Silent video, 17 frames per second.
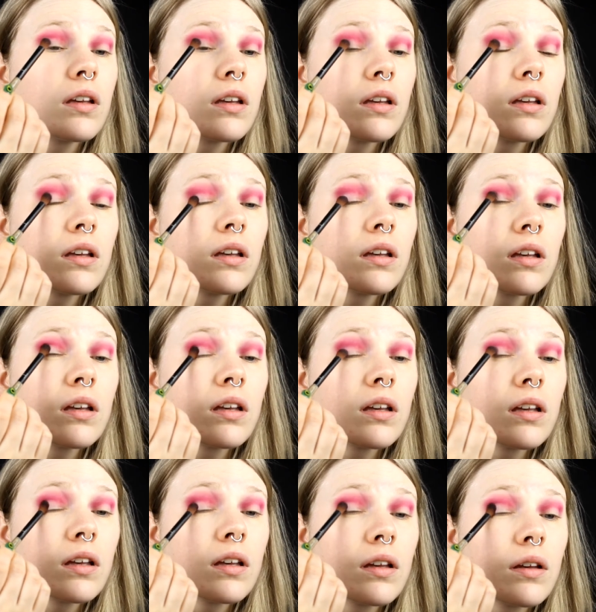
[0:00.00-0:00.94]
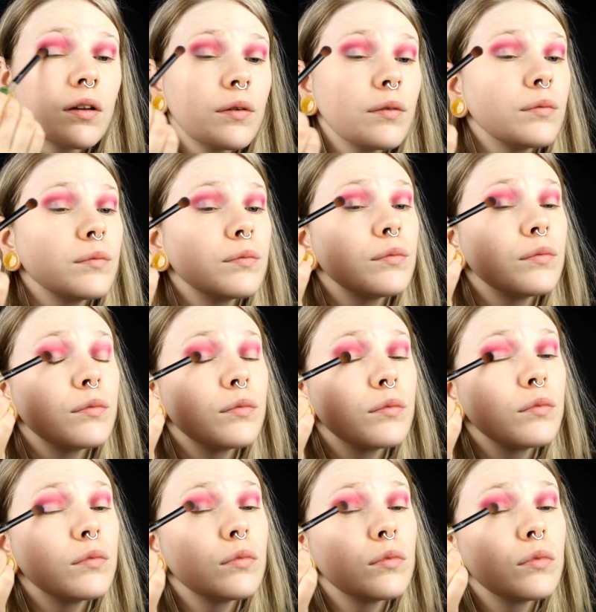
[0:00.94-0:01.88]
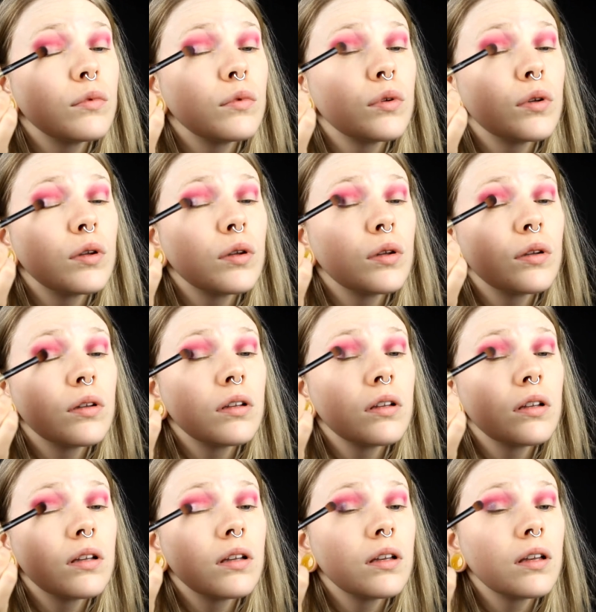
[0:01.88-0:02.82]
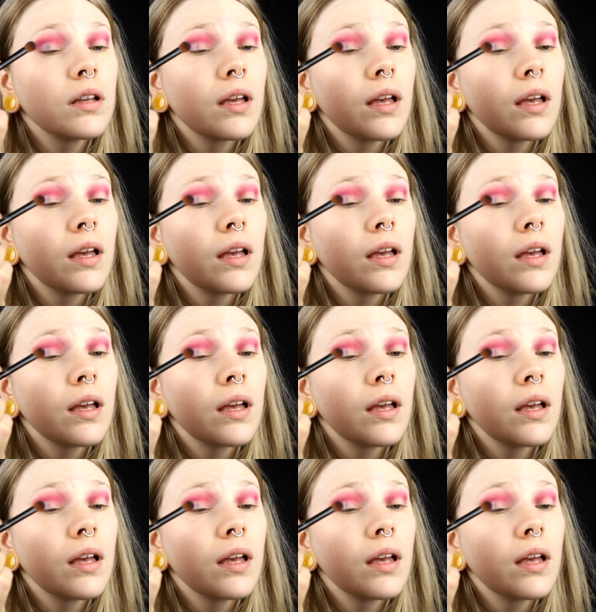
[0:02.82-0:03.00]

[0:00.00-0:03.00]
No one is speaking in this clip.